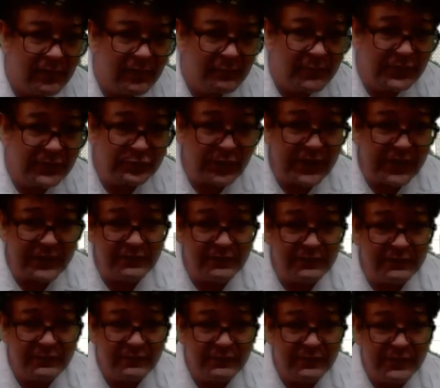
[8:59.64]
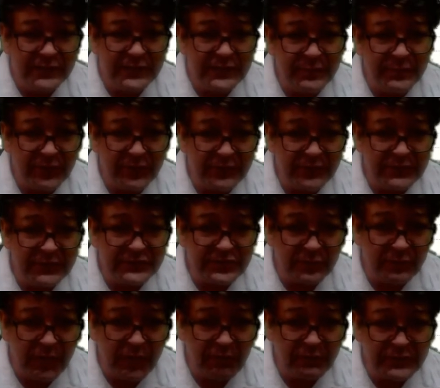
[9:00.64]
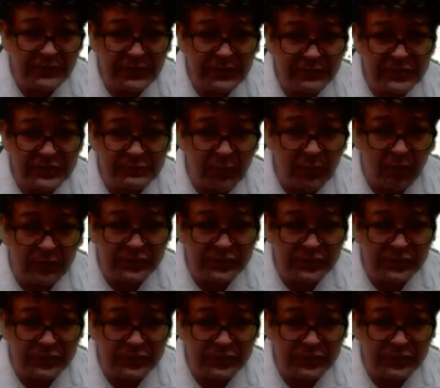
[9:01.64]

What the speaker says: Madrid experienced a relatively small